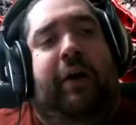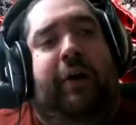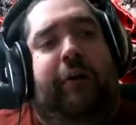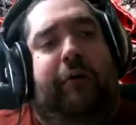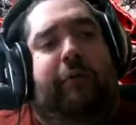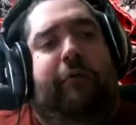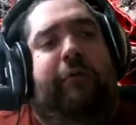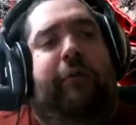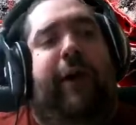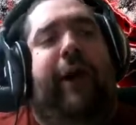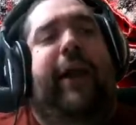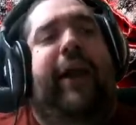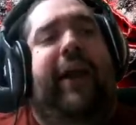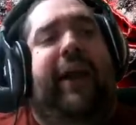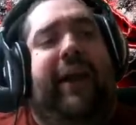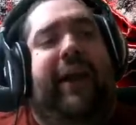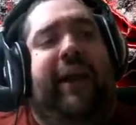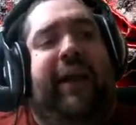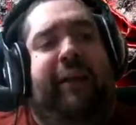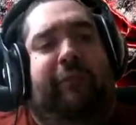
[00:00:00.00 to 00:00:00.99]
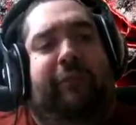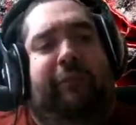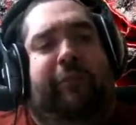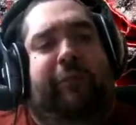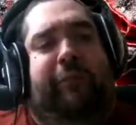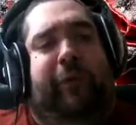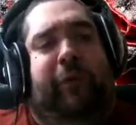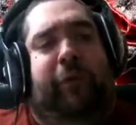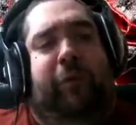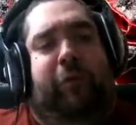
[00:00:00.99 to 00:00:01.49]
fighting in
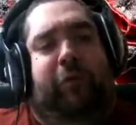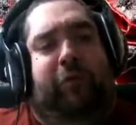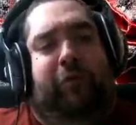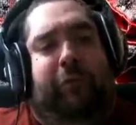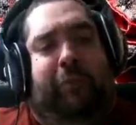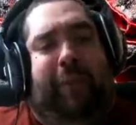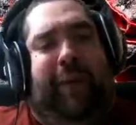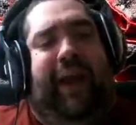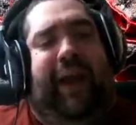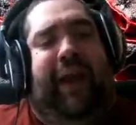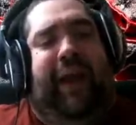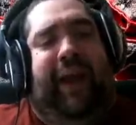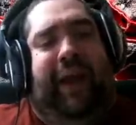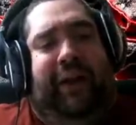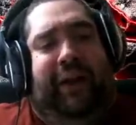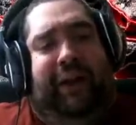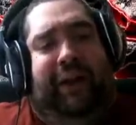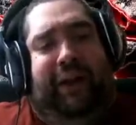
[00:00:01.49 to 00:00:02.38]
feudal Japan.